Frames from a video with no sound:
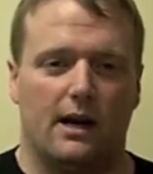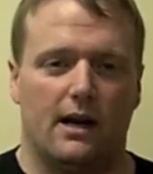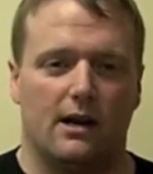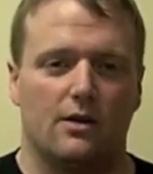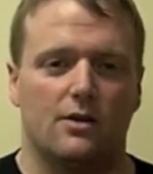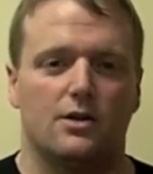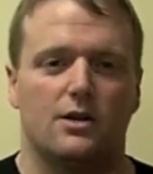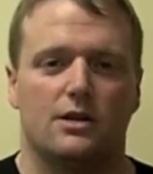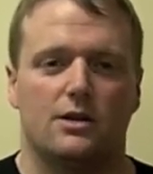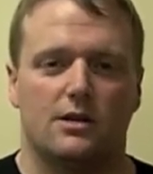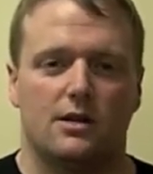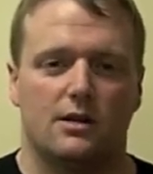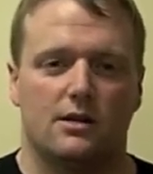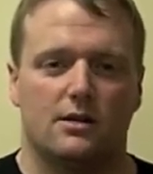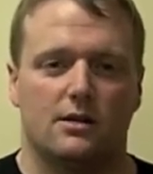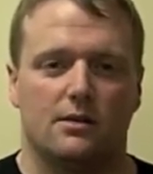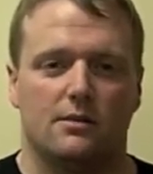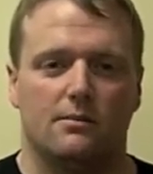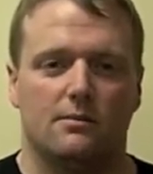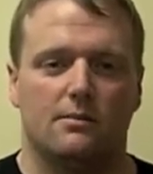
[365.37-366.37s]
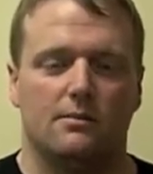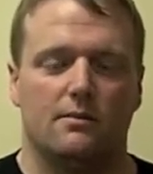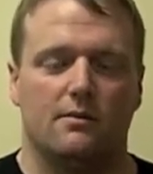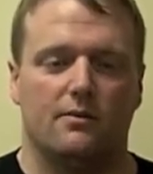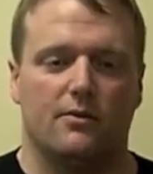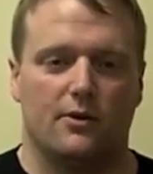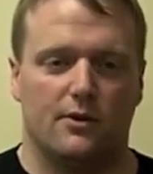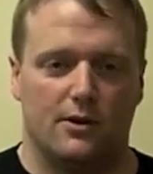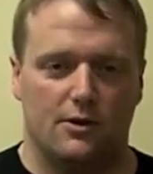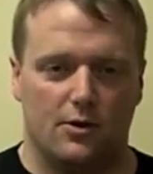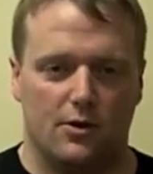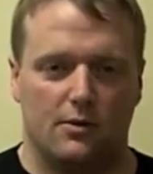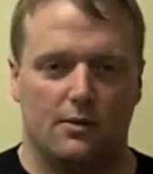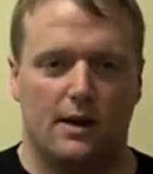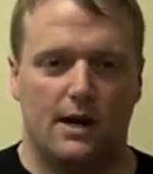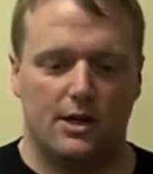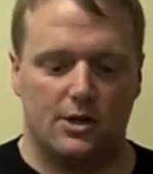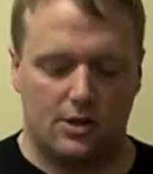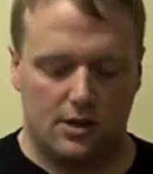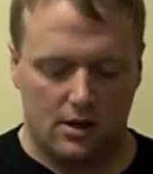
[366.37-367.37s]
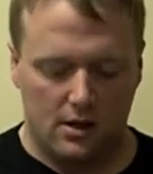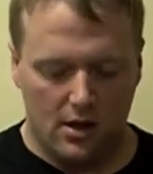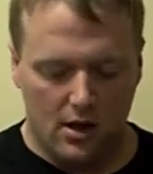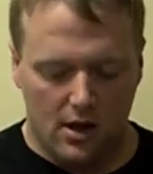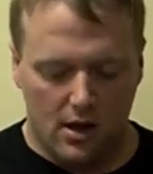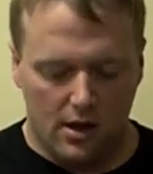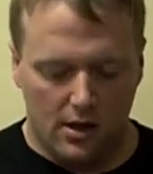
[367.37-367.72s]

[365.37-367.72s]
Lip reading: energy system for the duration.